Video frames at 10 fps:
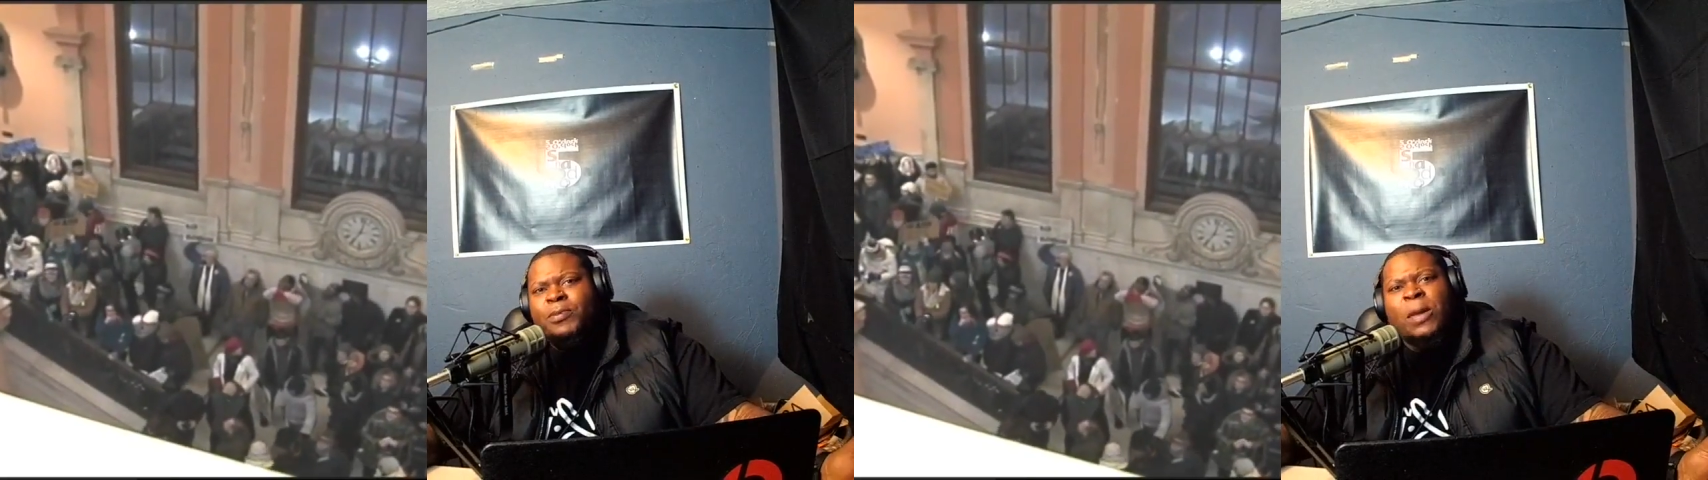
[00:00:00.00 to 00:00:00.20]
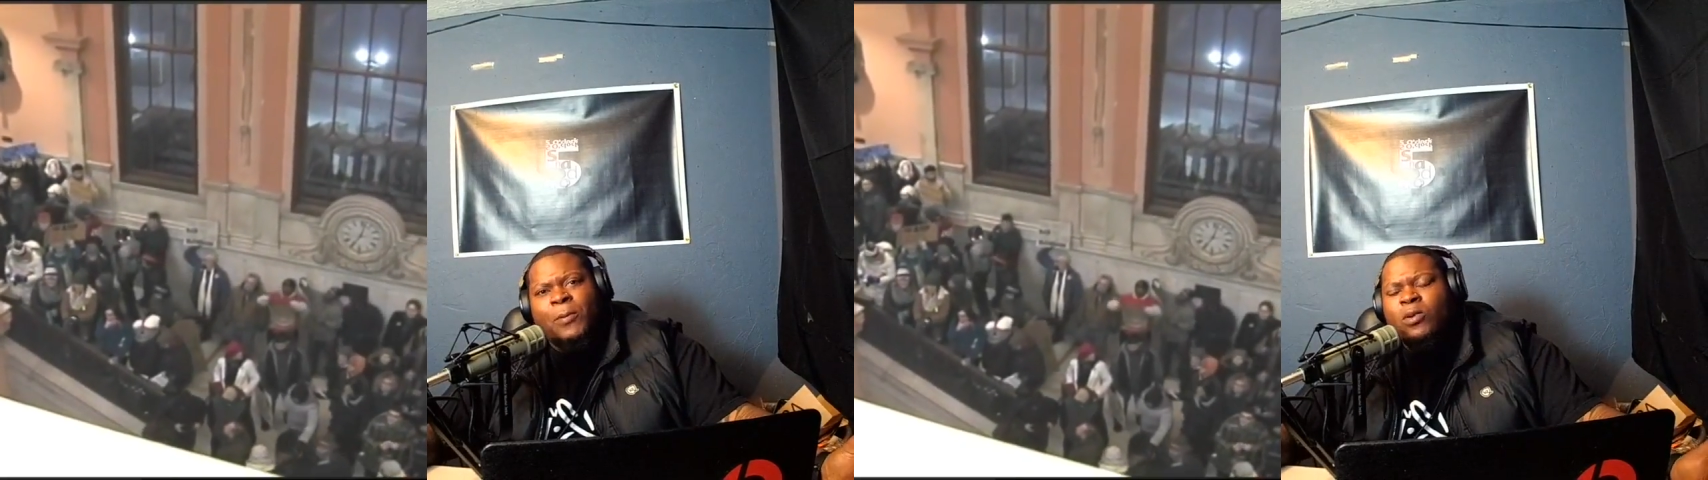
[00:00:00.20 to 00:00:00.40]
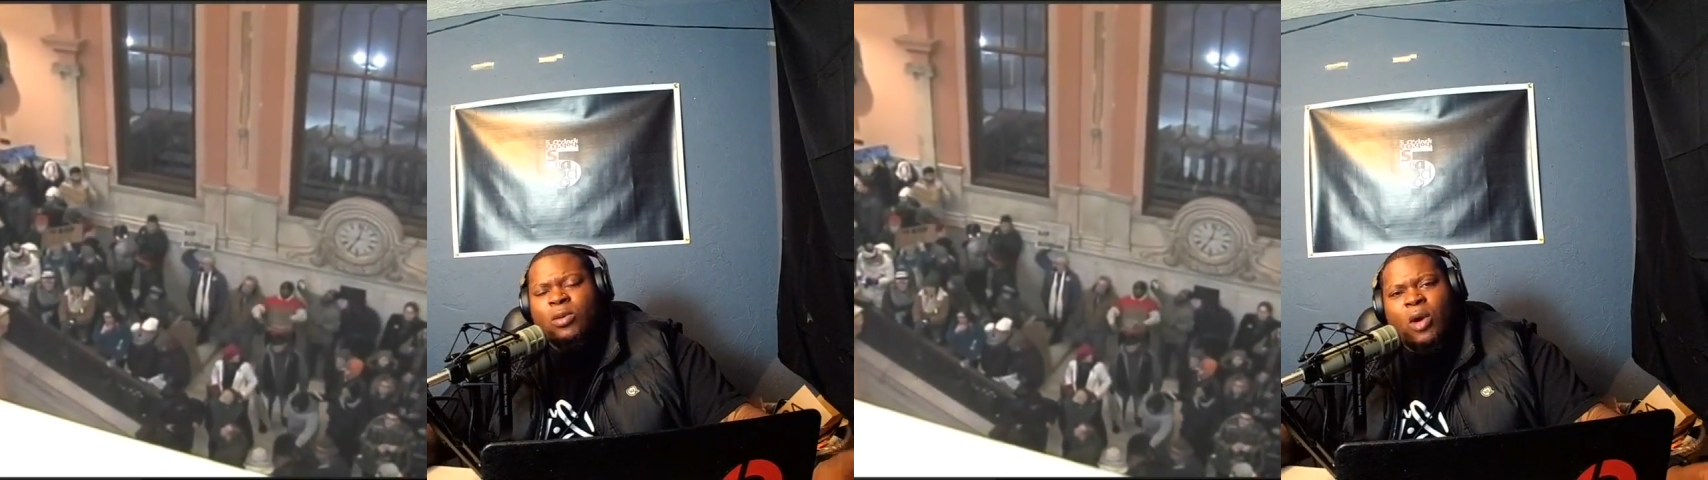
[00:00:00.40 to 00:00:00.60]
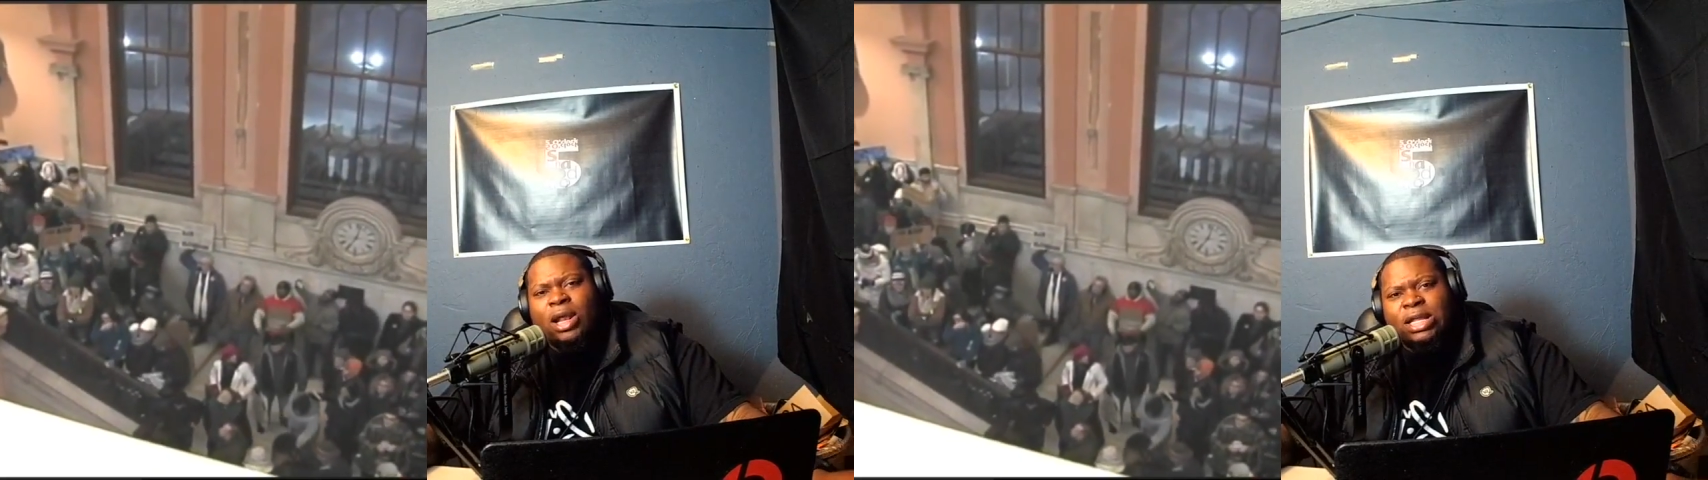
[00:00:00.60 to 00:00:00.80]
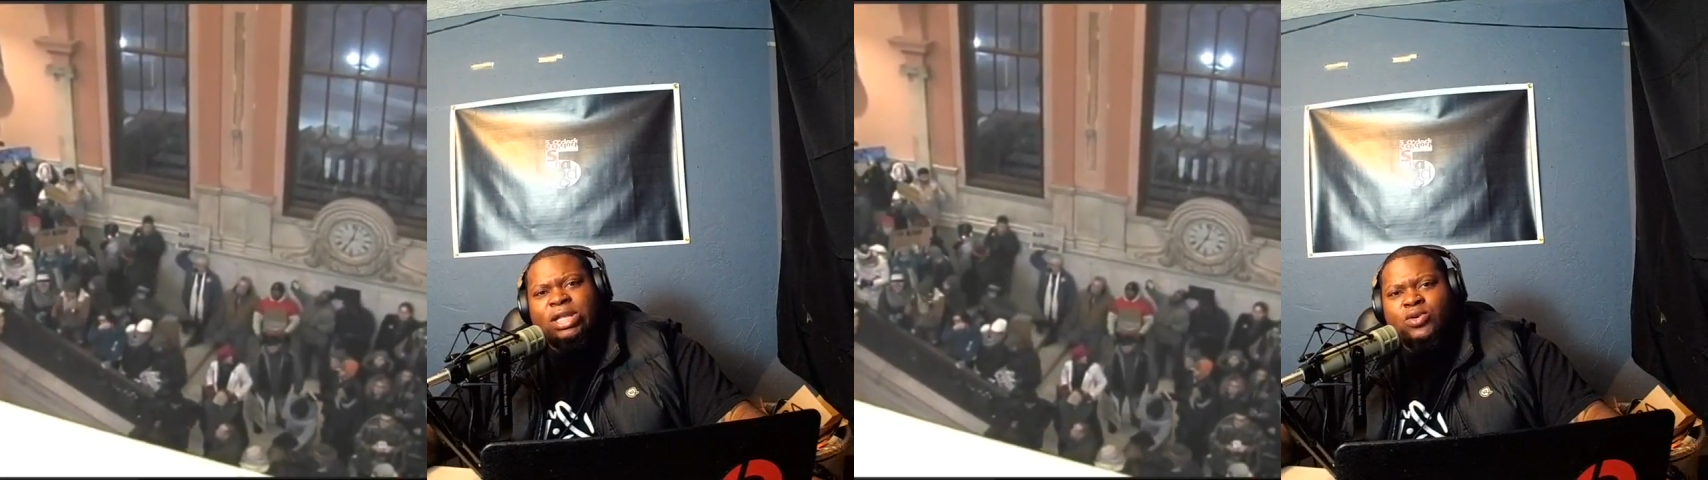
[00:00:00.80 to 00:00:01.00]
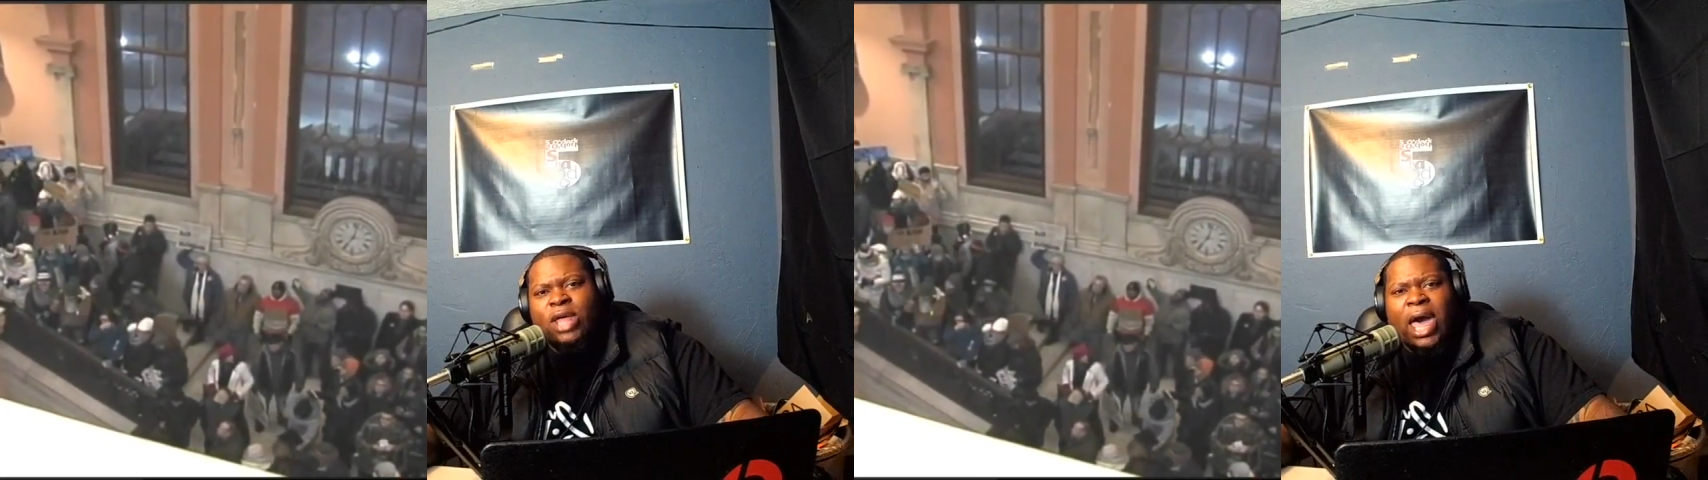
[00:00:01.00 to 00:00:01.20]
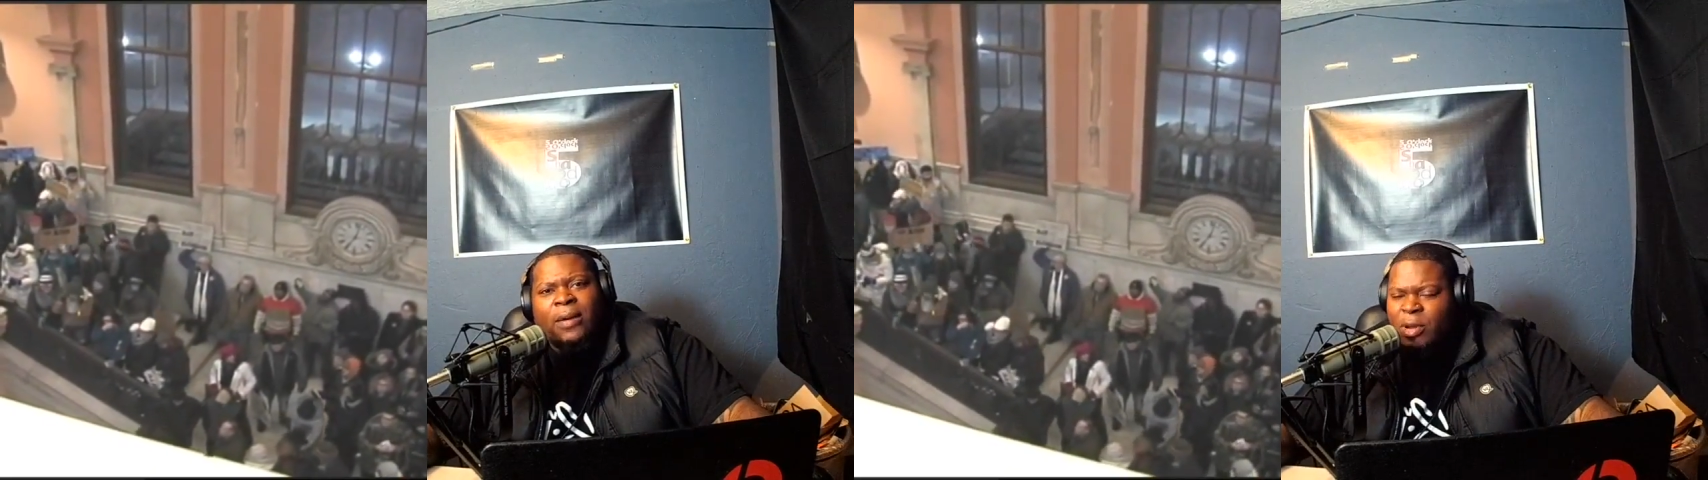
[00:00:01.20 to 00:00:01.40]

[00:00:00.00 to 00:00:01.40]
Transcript: people would have wanted to do that,